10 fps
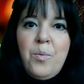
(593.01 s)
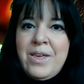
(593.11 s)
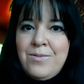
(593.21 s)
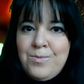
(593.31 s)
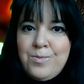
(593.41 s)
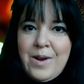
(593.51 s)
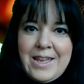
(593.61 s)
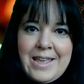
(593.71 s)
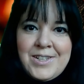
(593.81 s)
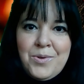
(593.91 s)
We
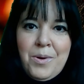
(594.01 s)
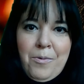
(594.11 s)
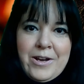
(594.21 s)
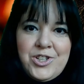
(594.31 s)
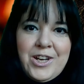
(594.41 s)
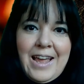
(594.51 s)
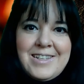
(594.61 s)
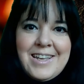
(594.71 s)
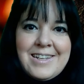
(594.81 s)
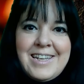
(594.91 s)
really do
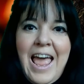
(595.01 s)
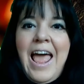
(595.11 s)
appreciate it.